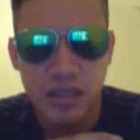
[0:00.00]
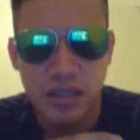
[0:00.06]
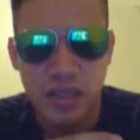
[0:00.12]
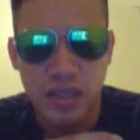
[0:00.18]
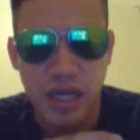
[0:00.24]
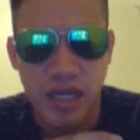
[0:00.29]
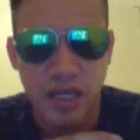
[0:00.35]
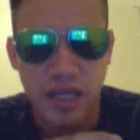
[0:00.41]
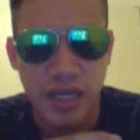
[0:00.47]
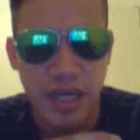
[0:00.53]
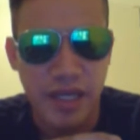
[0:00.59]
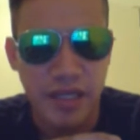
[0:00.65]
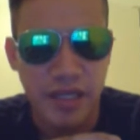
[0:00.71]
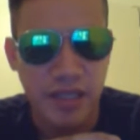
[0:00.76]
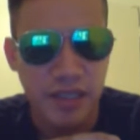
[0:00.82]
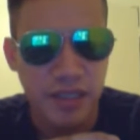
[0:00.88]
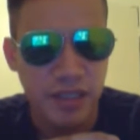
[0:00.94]
kind of
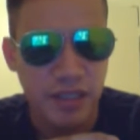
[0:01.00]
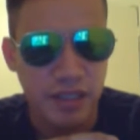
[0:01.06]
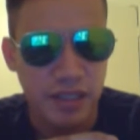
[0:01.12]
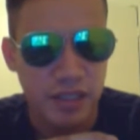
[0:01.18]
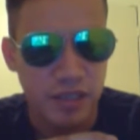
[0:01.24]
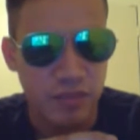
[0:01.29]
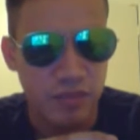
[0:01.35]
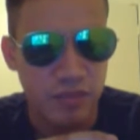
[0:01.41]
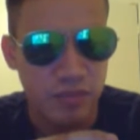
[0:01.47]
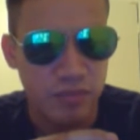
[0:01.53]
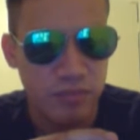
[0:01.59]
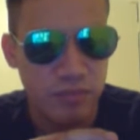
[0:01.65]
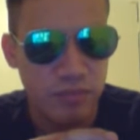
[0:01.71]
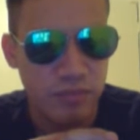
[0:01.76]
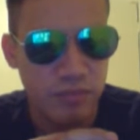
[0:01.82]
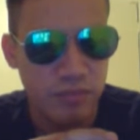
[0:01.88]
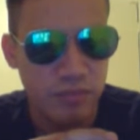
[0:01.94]
like um,
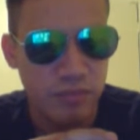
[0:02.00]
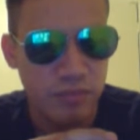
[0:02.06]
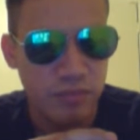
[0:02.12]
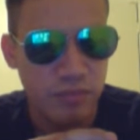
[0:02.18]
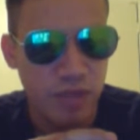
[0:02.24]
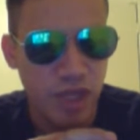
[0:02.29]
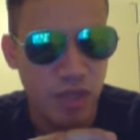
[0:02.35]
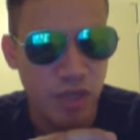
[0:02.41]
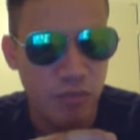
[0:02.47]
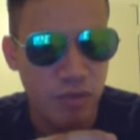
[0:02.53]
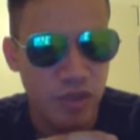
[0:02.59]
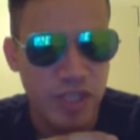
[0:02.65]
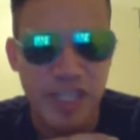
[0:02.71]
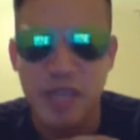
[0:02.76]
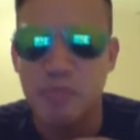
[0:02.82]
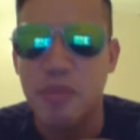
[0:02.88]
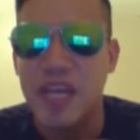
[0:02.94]
almost
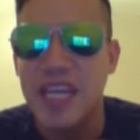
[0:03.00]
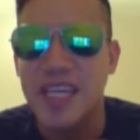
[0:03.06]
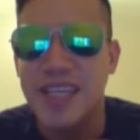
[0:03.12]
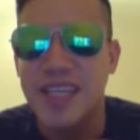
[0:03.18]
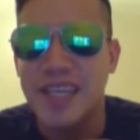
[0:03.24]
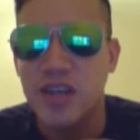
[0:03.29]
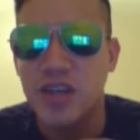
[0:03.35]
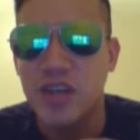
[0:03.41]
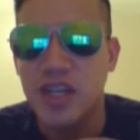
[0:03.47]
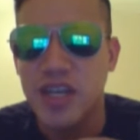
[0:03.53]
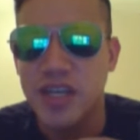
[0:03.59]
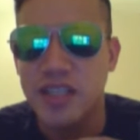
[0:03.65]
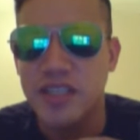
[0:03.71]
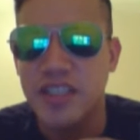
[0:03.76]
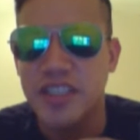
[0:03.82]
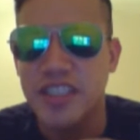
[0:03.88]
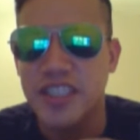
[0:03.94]
like a painkiller kind
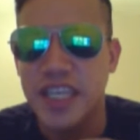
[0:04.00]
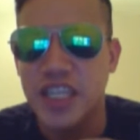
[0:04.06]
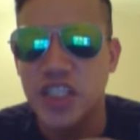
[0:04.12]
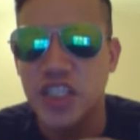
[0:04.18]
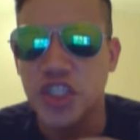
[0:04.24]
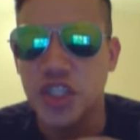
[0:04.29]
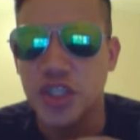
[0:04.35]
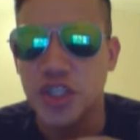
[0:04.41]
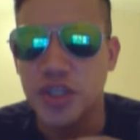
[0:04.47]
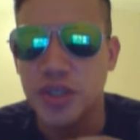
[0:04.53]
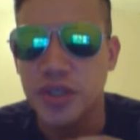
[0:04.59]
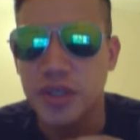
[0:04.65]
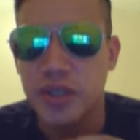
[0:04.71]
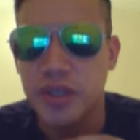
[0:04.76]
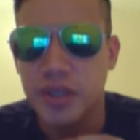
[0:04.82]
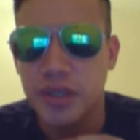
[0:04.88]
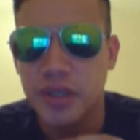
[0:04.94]
of sensation.
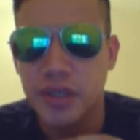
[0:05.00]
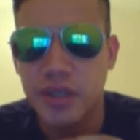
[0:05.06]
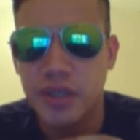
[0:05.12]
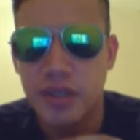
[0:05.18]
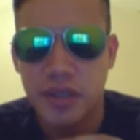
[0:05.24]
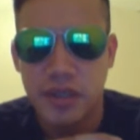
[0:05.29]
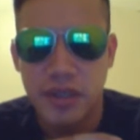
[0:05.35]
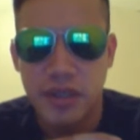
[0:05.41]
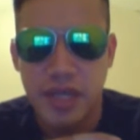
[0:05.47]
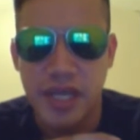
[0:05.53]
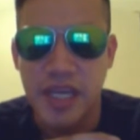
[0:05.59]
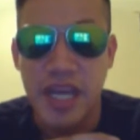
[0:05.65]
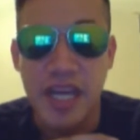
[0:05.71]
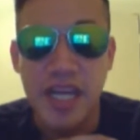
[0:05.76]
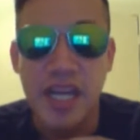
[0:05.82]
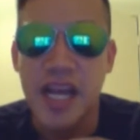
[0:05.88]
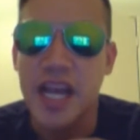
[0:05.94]
It
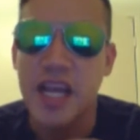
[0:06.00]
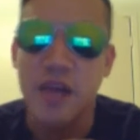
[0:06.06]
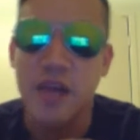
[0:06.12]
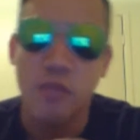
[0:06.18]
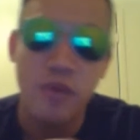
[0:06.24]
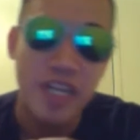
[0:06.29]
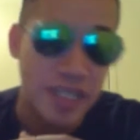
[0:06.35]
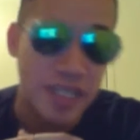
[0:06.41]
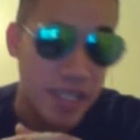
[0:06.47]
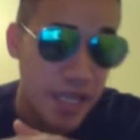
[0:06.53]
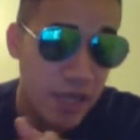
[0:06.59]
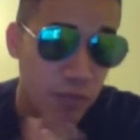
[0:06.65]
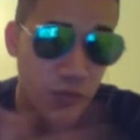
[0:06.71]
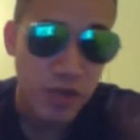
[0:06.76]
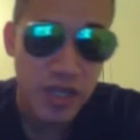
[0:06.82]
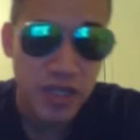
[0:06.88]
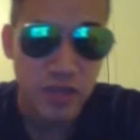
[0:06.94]
kind of what it
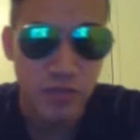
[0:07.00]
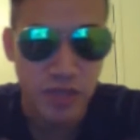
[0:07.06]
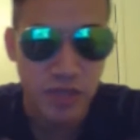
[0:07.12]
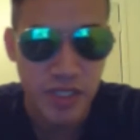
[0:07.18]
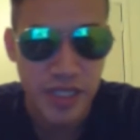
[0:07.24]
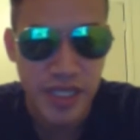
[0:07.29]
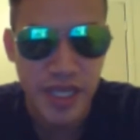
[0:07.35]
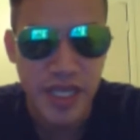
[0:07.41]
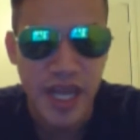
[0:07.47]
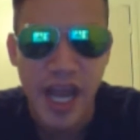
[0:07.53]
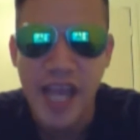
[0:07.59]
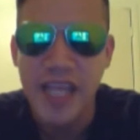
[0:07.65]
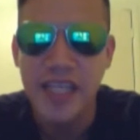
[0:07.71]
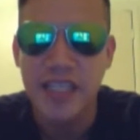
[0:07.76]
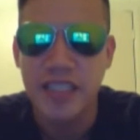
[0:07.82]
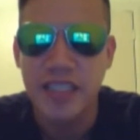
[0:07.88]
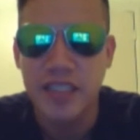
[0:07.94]
did was was that it
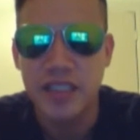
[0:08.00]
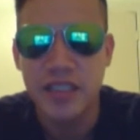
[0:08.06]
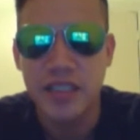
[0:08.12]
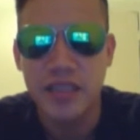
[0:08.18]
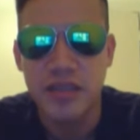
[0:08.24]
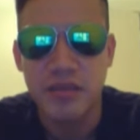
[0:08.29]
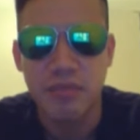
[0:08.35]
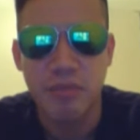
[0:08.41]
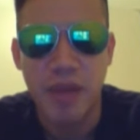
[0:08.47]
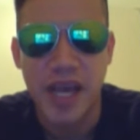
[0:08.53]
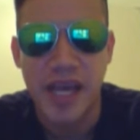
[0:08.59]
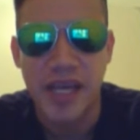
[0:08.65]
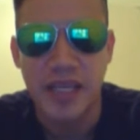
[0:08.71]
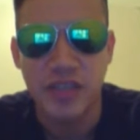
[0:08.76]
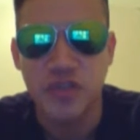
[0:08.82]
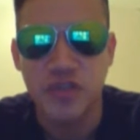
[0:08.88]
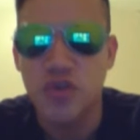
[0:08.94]
heightened
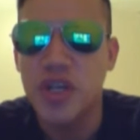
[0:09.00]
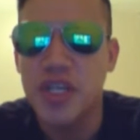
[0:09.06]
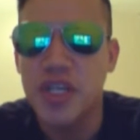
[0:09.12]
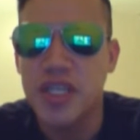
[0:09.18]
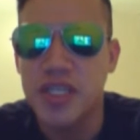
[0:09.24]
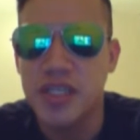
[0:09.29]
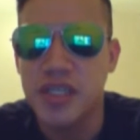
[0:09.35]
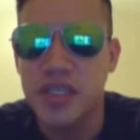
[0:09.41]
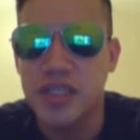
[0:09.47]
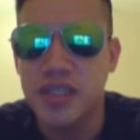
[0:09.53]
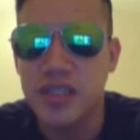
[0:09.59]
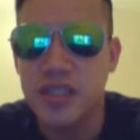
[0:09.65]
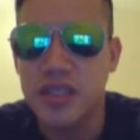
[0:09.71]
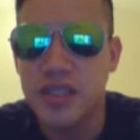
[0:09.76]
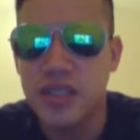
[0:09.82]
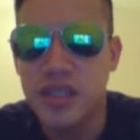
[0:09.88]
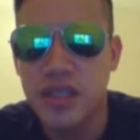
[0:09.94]
my
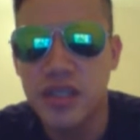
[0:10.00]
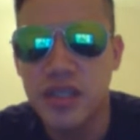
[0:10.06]
drunkenness